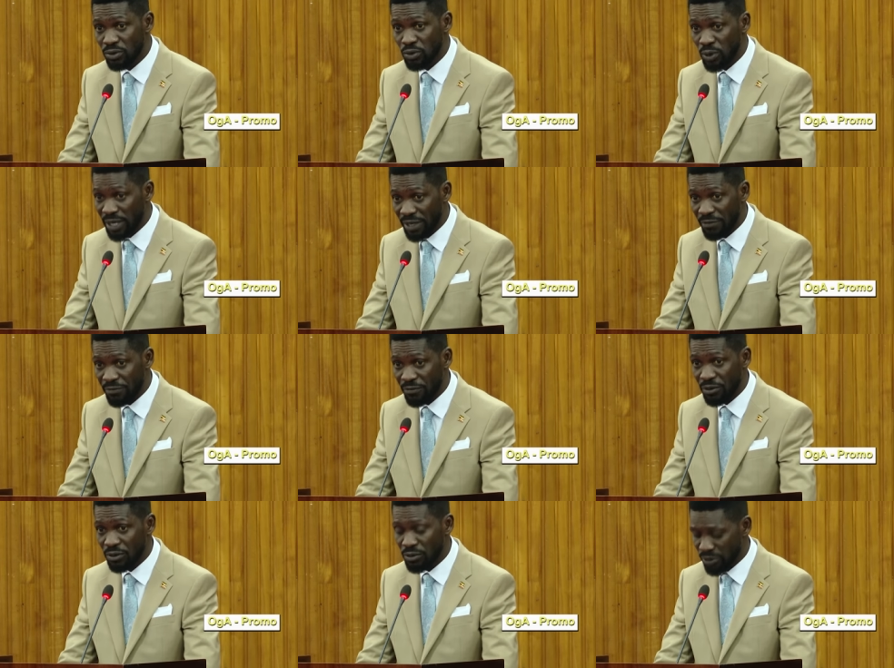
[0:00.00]
to live
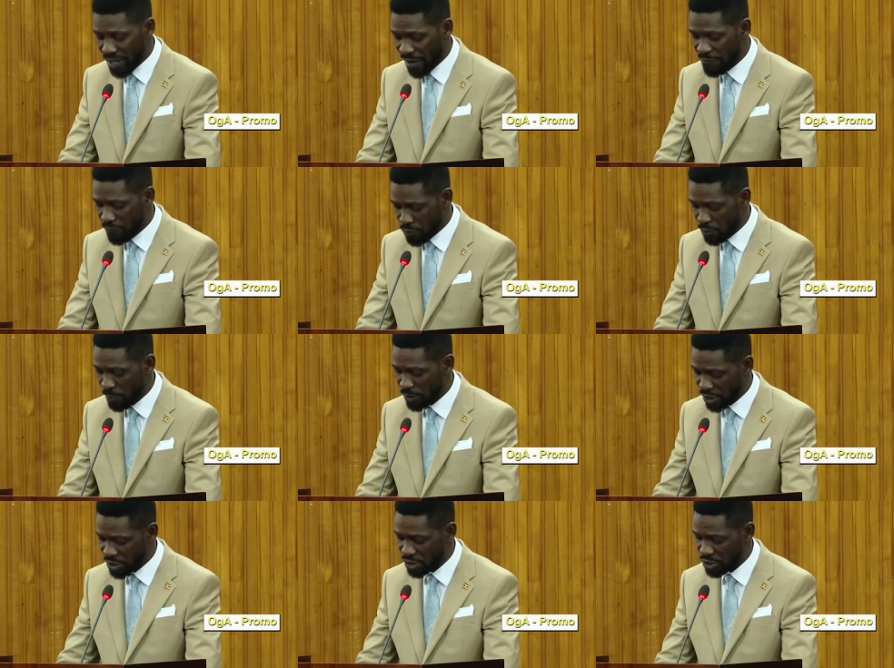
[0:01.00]
to their full
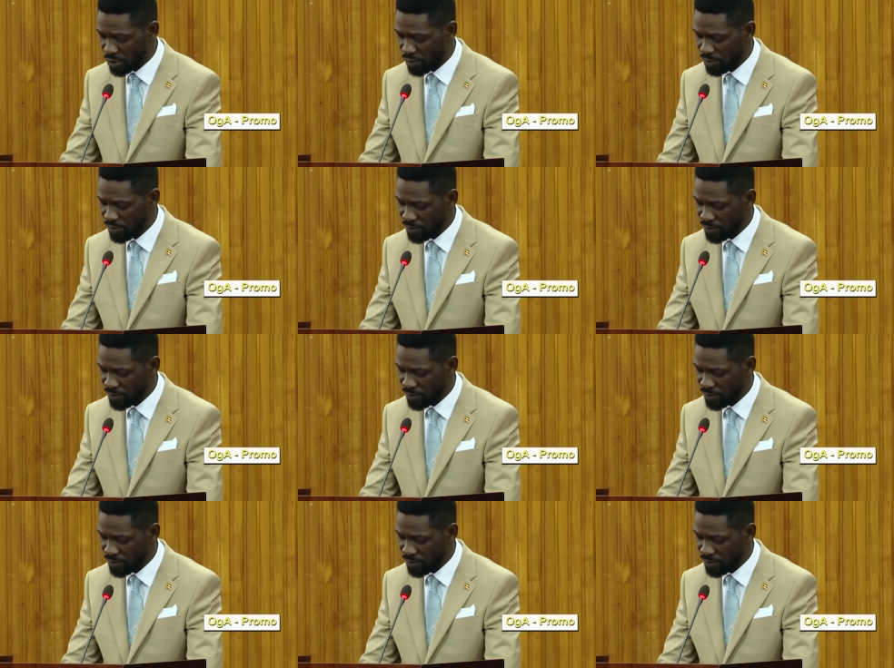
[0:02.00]
potential.